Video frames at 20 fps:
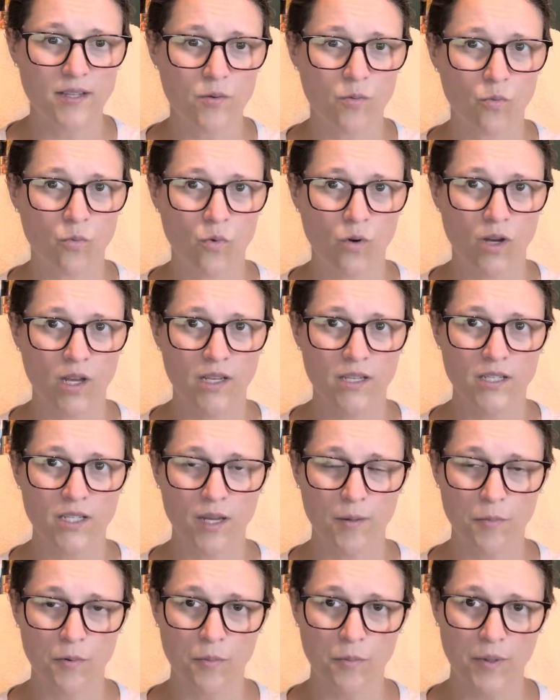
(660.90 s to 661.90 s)
1
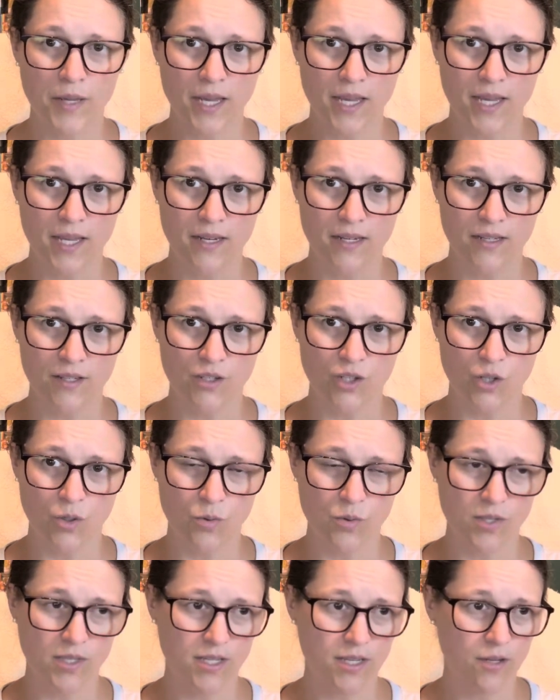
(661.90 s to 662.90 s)
double bed and
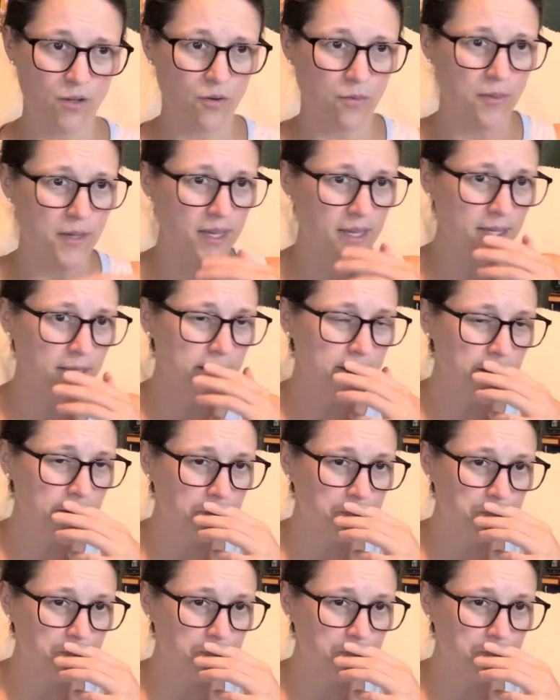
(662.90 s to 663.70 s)
2 single beds.